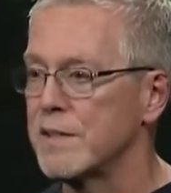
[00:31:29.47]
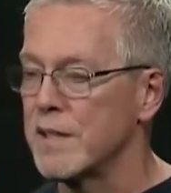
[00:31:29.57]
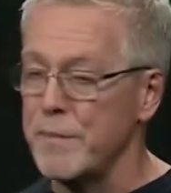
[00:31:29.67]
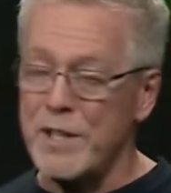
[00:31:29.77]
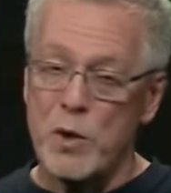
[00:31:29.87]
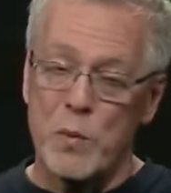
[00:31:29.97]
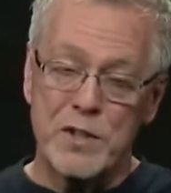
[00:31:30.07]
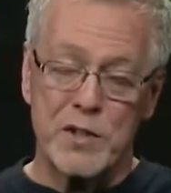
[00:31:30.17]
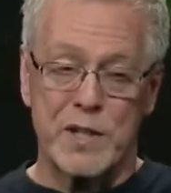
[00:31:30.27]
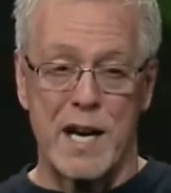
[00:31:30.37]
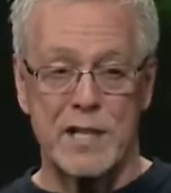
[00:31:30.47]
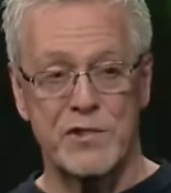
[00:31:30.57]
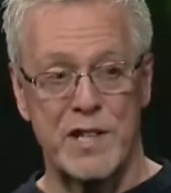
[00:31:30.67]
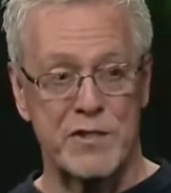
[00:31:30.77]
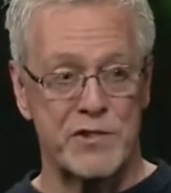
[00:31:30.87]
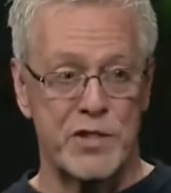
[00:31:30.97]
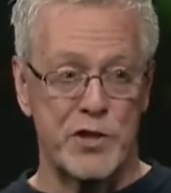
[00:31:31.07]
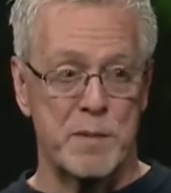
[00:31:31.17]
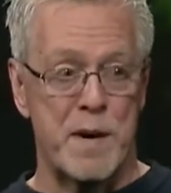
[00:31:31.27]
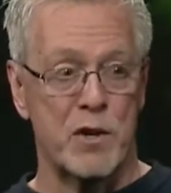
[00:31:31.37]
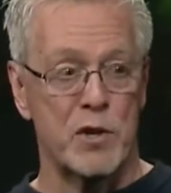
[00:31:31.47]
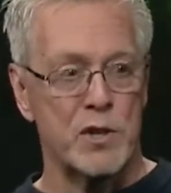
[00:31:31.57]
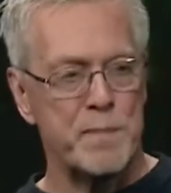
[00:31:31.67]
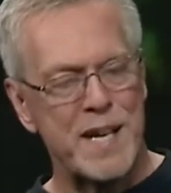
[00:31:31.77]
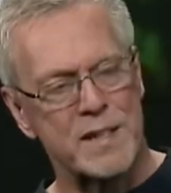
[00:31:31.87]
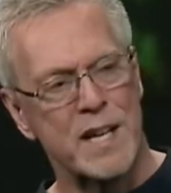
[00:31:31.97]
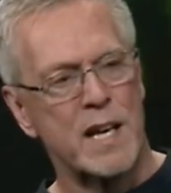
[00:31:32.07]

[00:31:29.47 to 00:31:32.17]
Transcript: I mean, no wonder God says to Jeremiah earlier, man,